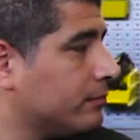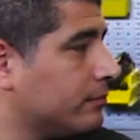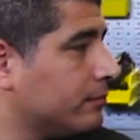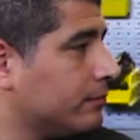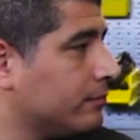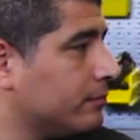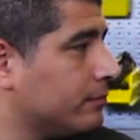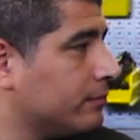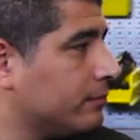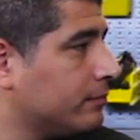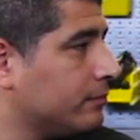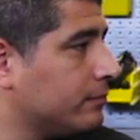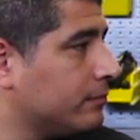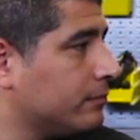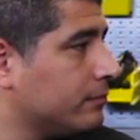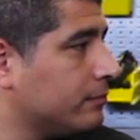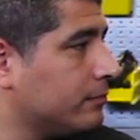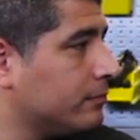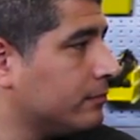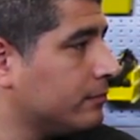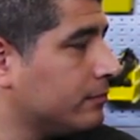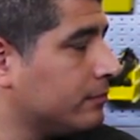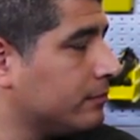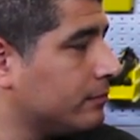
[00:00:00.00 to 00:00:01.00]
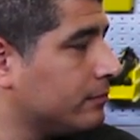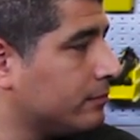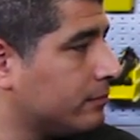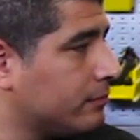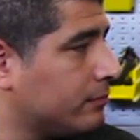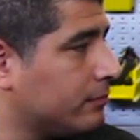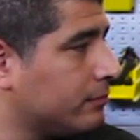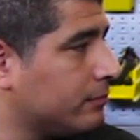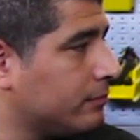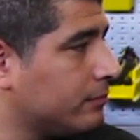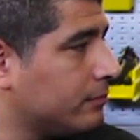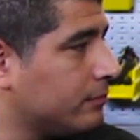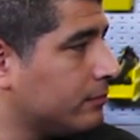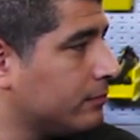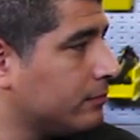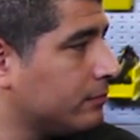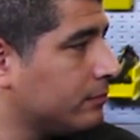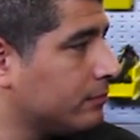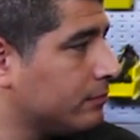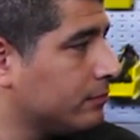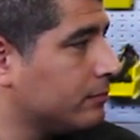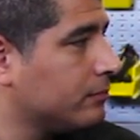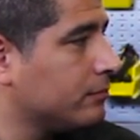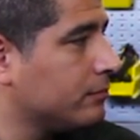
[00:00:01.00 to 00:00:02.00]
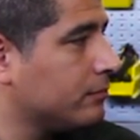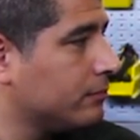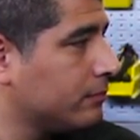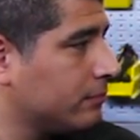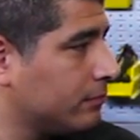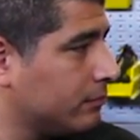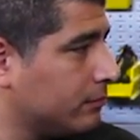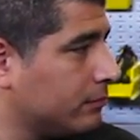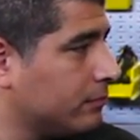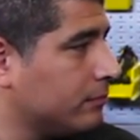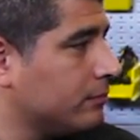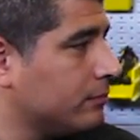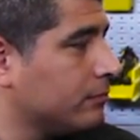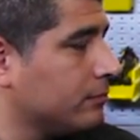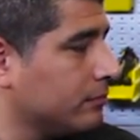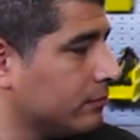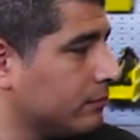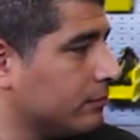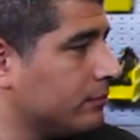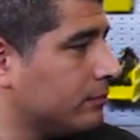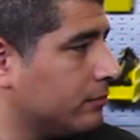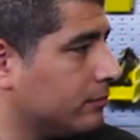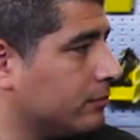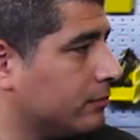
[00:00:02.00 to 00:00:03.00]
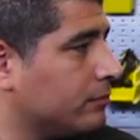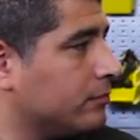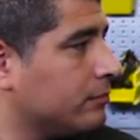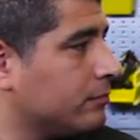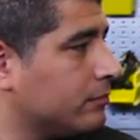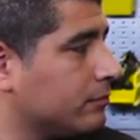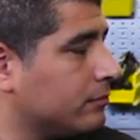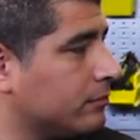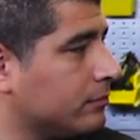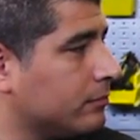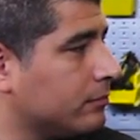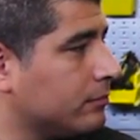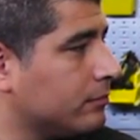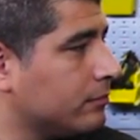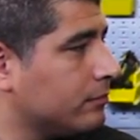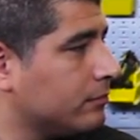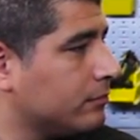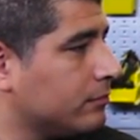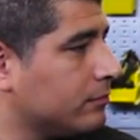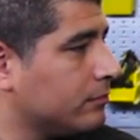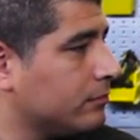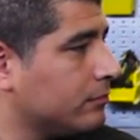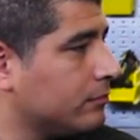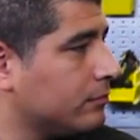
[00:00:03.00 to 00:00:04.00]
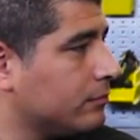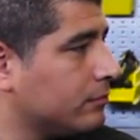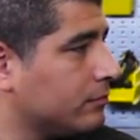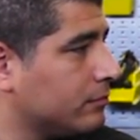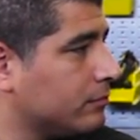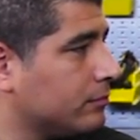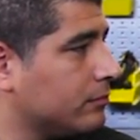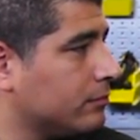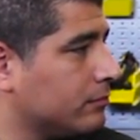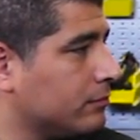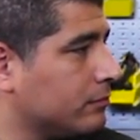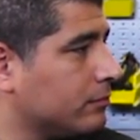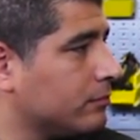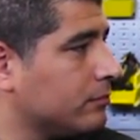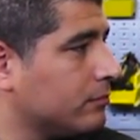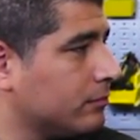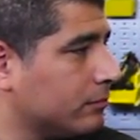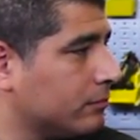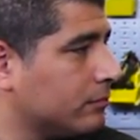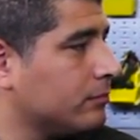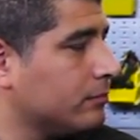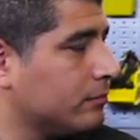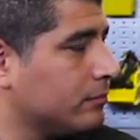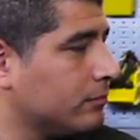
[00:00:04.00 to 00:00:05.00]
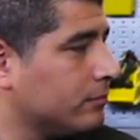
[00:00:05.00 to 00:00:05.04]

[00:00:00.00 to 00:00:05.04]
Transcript: (not speaking)